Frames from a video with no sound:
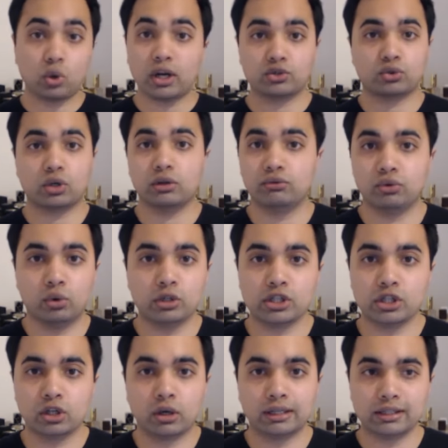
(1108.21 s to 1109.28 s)
Quite
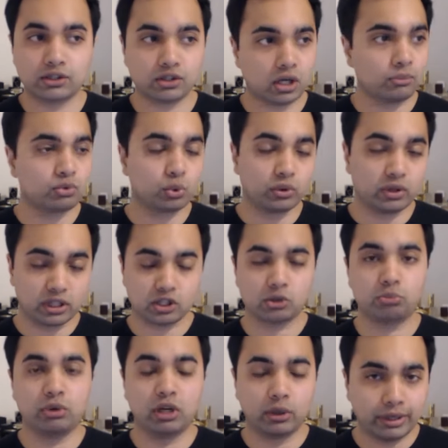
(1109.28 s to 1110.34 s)
straightforward, you know, and this comes with
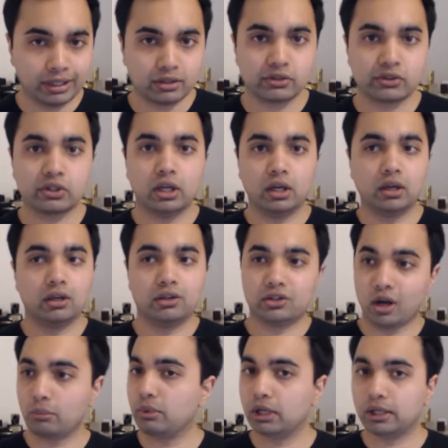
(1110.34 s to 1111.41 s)
experience
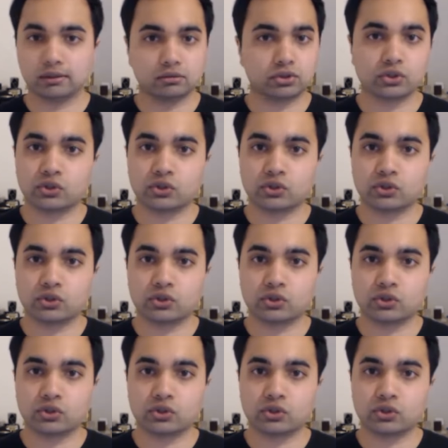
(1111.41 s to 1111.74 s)
sampling.